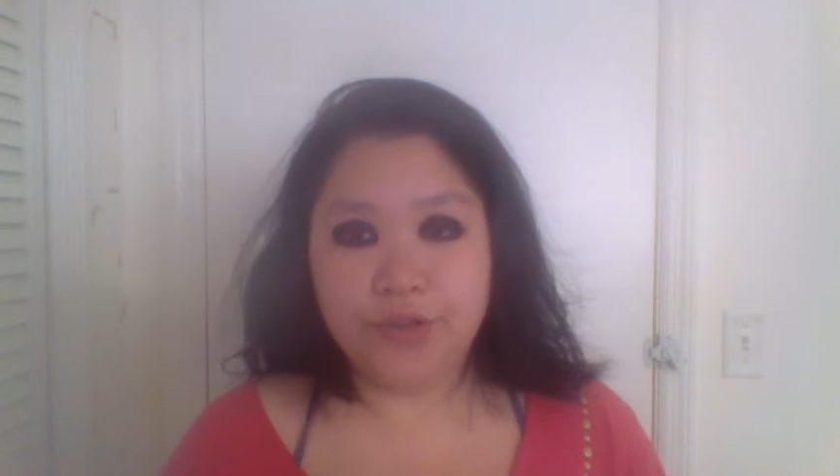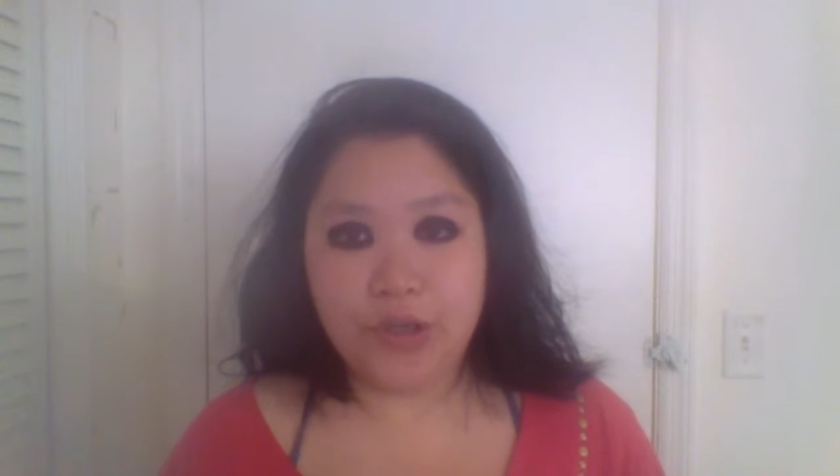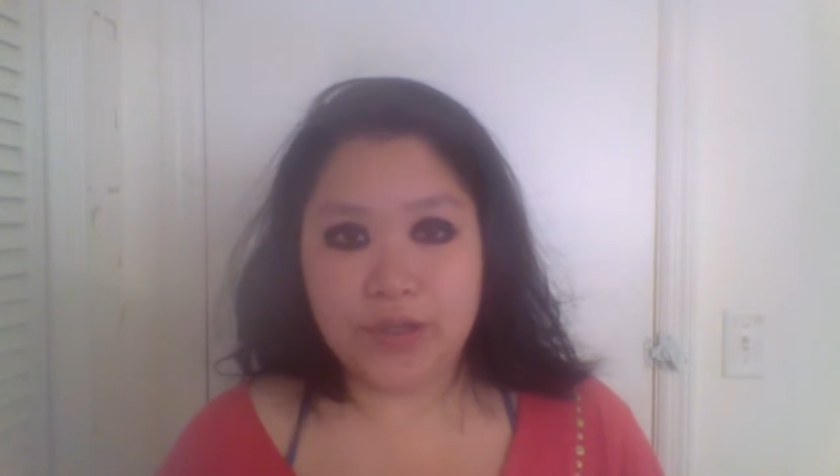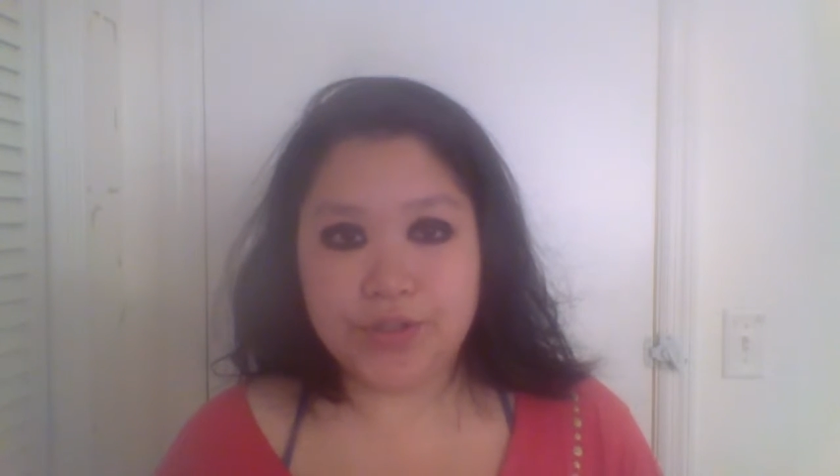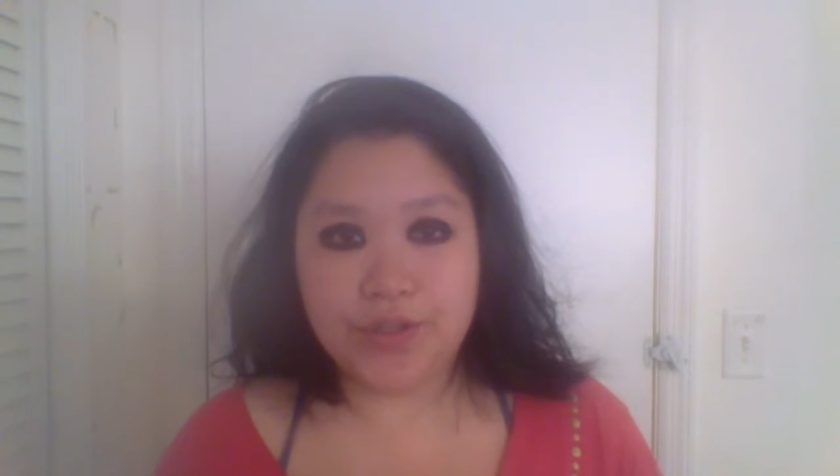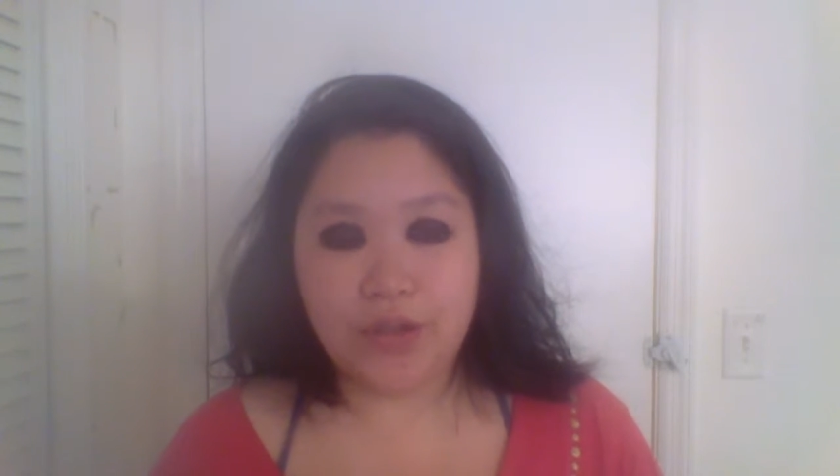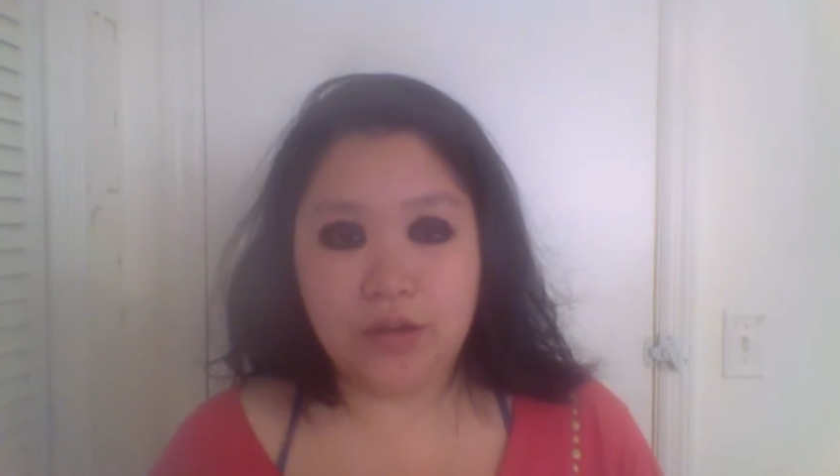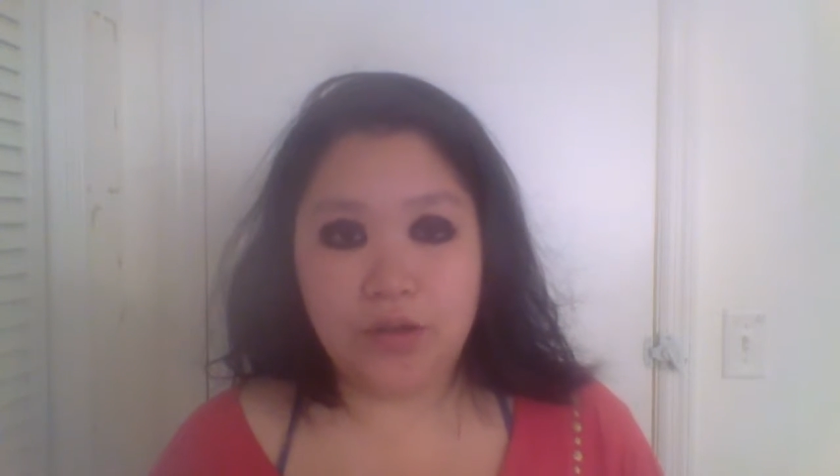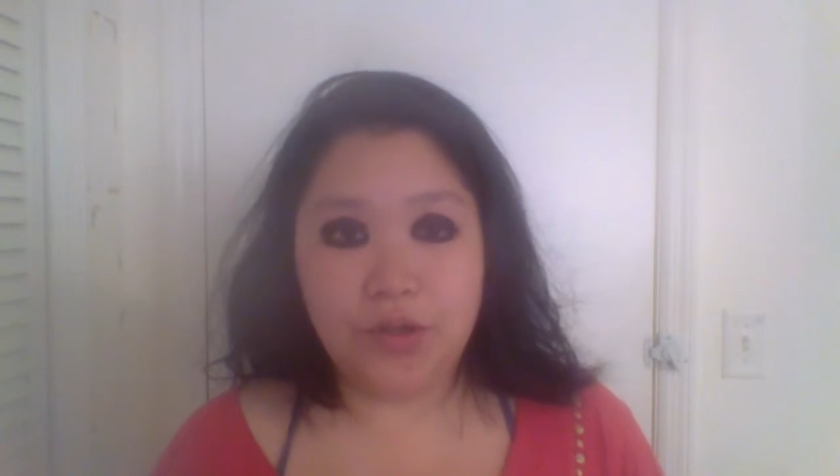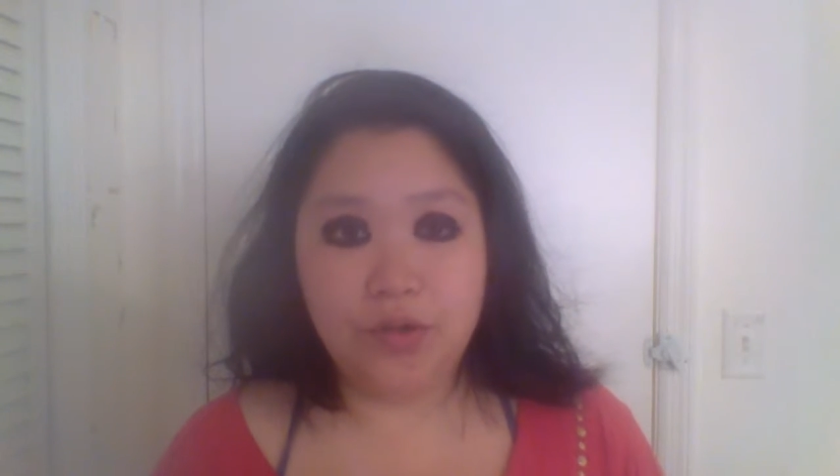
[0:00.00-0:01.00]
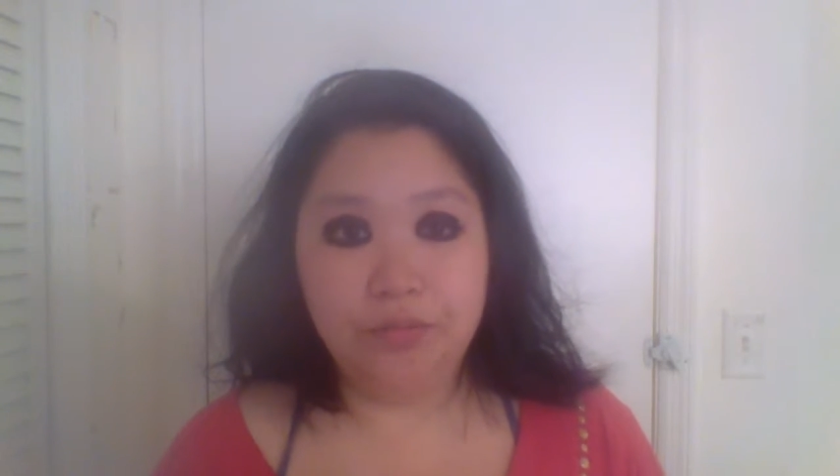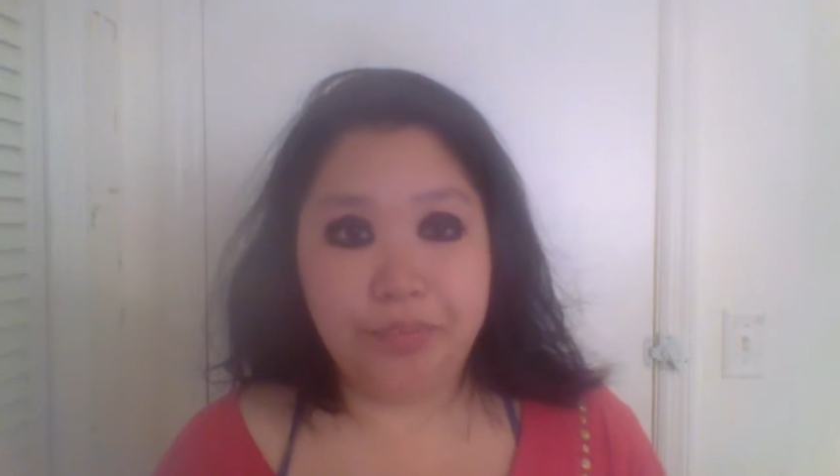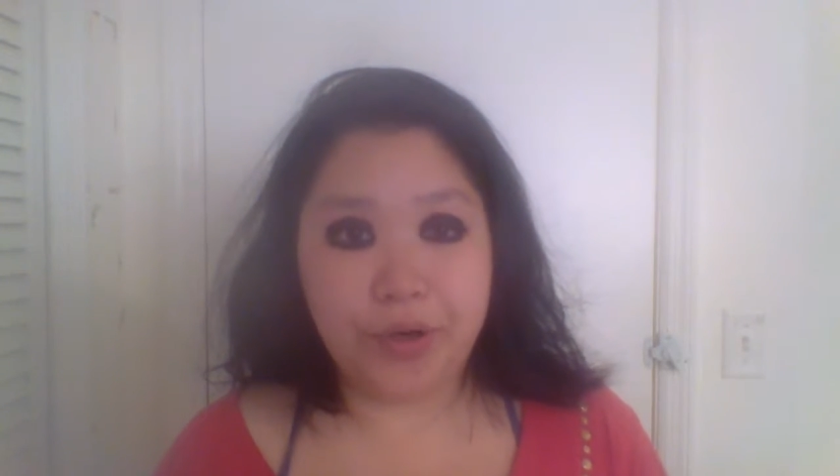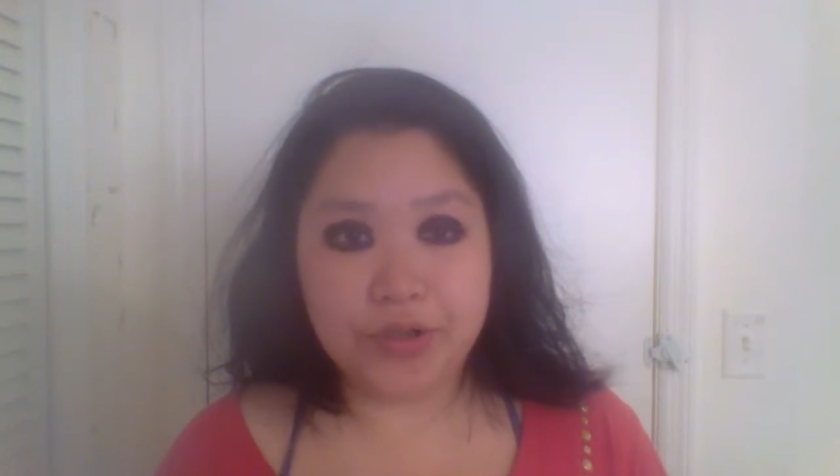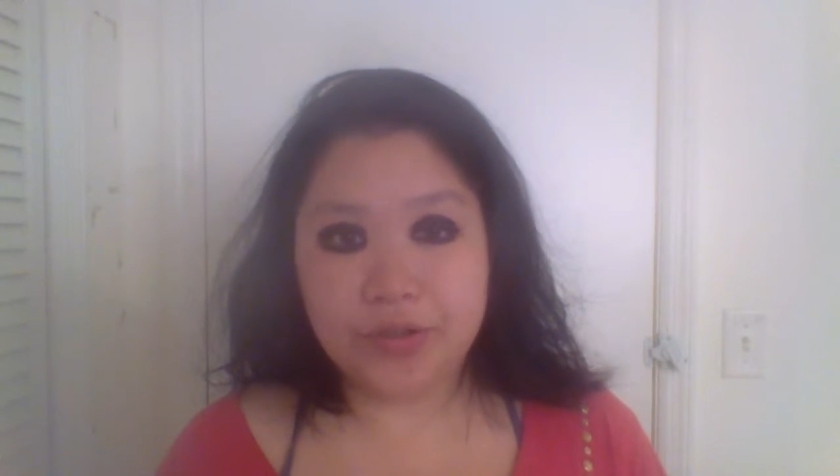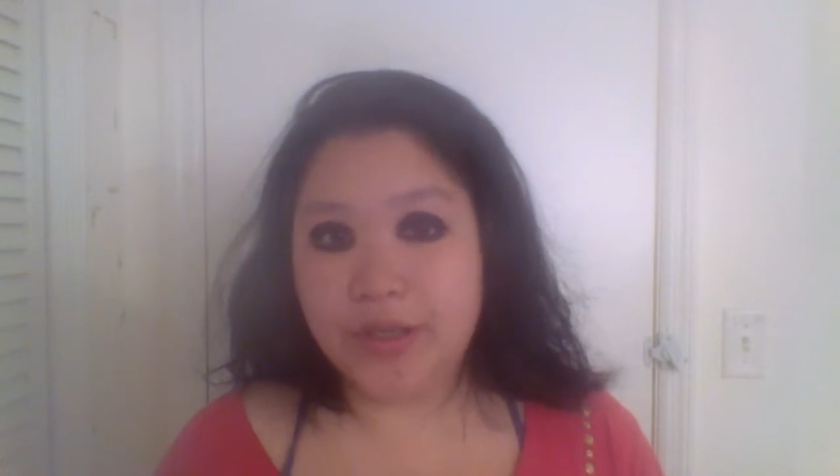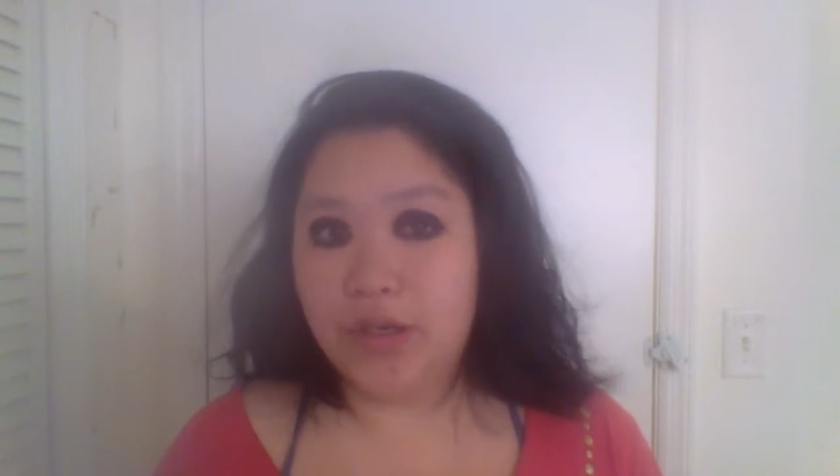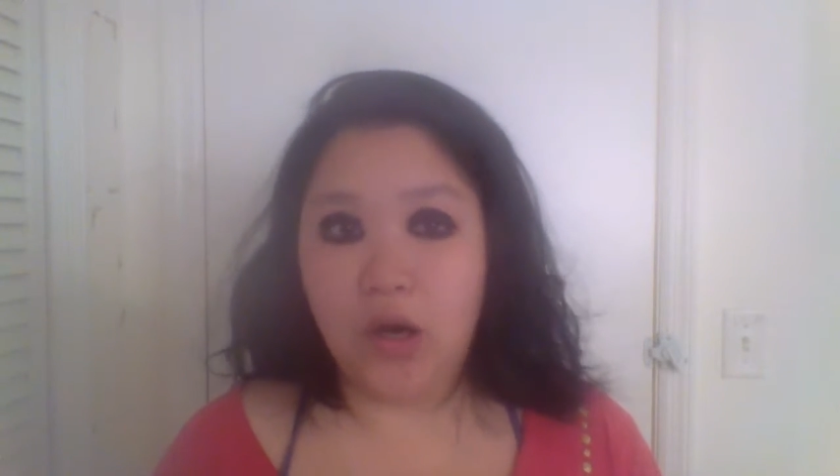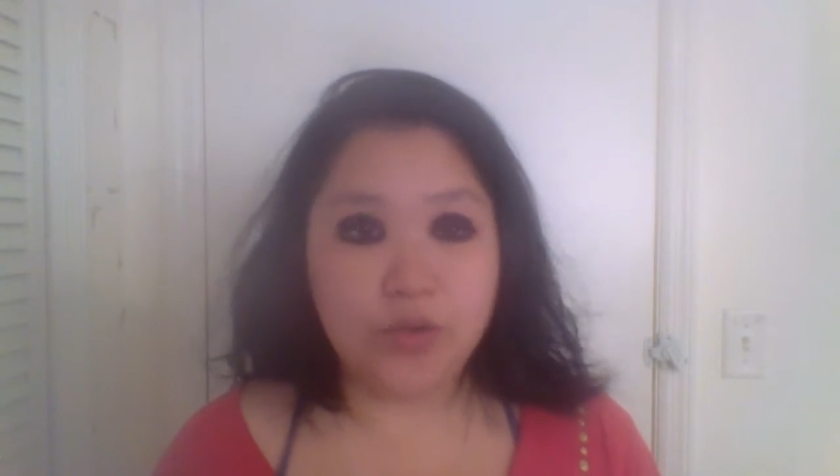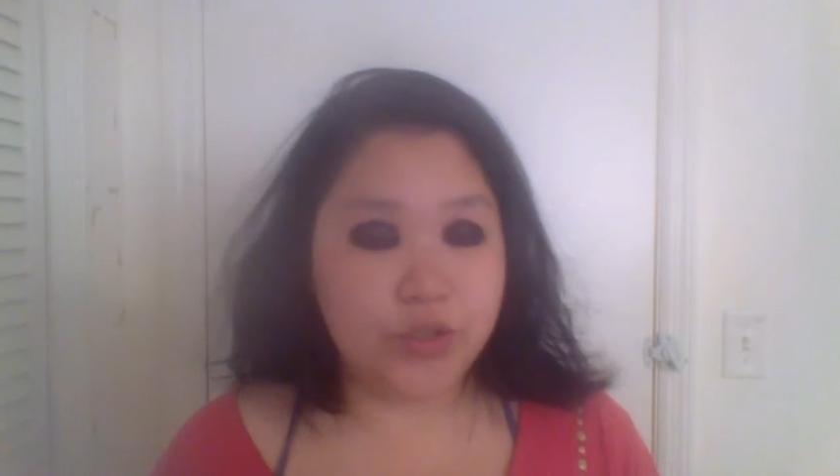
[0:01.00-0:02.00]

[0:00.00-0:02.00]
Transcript: just personally go